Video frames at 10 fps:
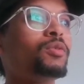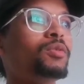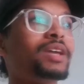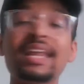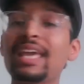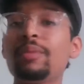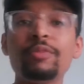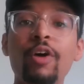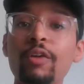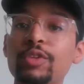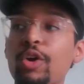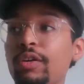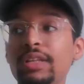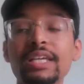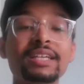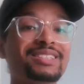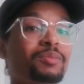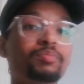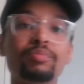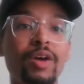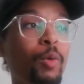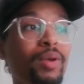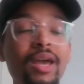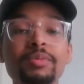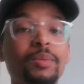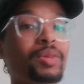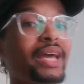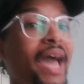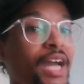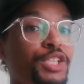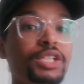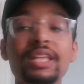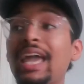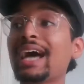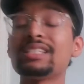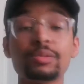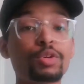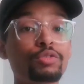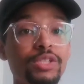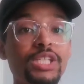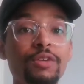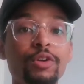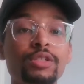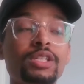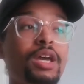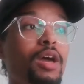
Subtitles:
getting him involved early, opening up some play action. They got some good receivers.